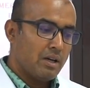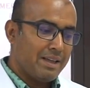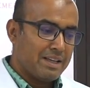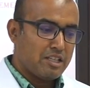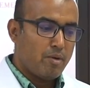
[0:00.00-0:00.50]

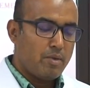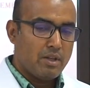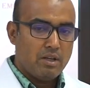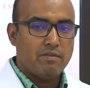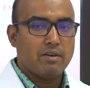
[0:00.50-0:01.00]
examine
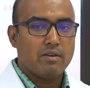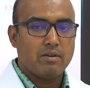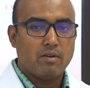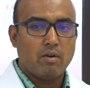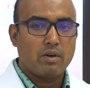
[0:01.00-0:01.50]
the liver
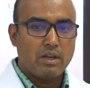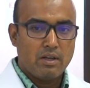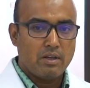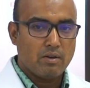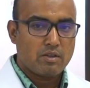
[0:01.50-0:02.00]
or
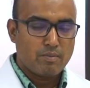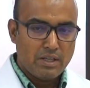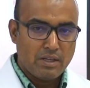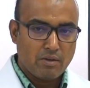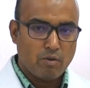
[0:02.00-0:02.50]
kidney or
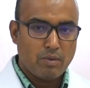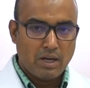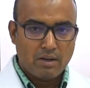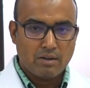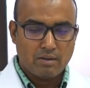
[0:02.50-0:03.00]
spleen or
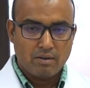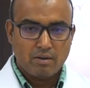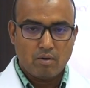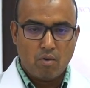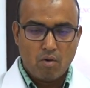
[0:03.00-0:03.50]
bladder
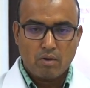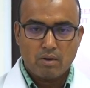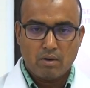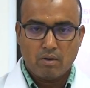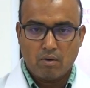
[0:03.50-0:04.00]
or
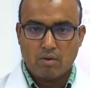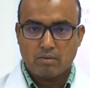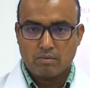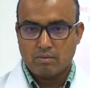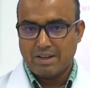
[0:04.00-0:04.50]

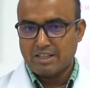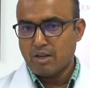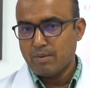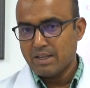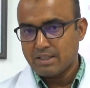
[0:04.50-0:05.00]

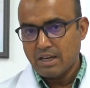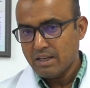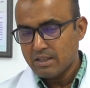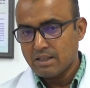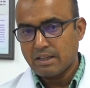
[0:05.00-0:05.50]
examine the
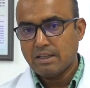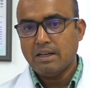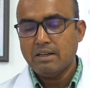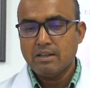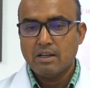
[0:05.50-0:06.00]
ascites like
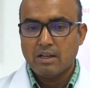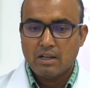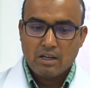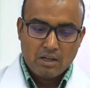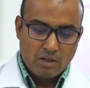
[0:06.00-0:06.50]
that.
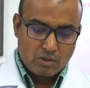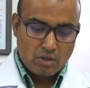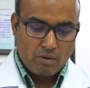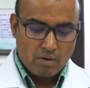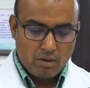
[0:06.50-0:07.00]

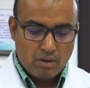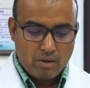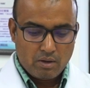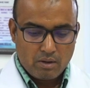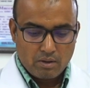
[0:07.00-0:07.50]
So
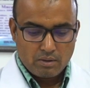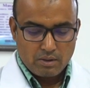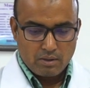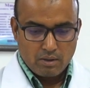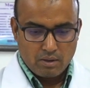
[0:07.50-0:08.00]
I
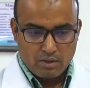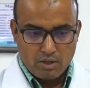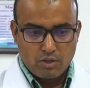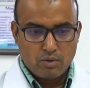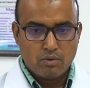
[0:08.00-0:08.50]
will
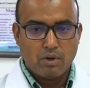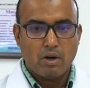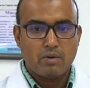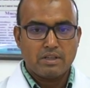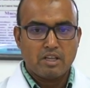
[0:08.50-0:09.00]
teach you
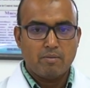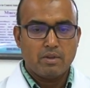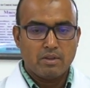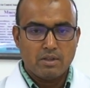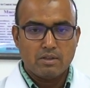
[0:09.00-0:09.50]
how to
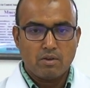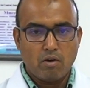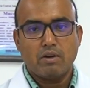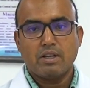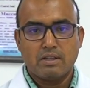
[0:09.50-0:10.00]
examine these
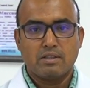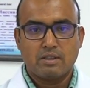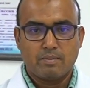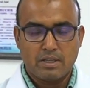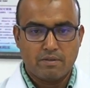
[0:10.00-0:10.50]
organs
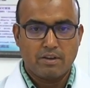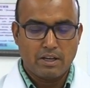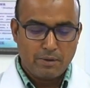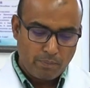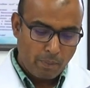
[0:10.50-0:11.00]
specifically.